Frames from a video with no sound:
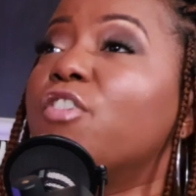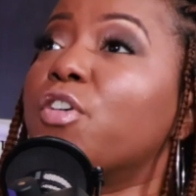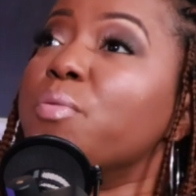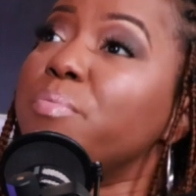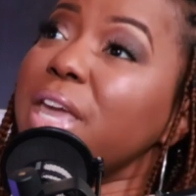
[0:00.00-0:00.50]

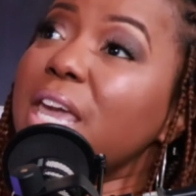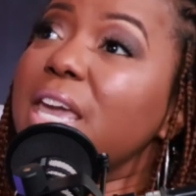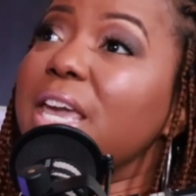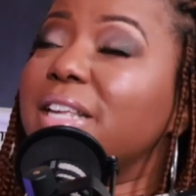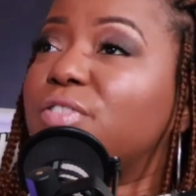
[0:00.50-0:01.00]
For
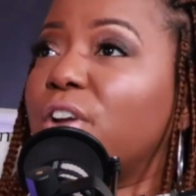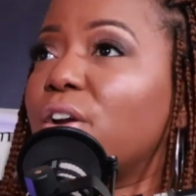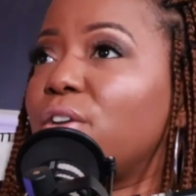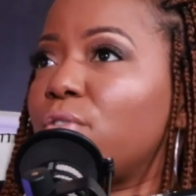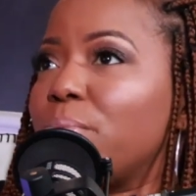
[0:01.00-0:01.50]
me, it's
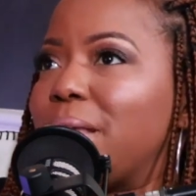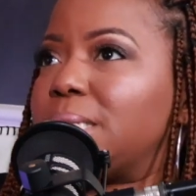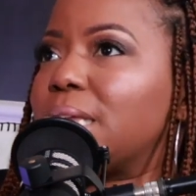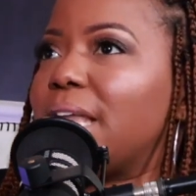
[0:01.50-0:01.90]
very romantic.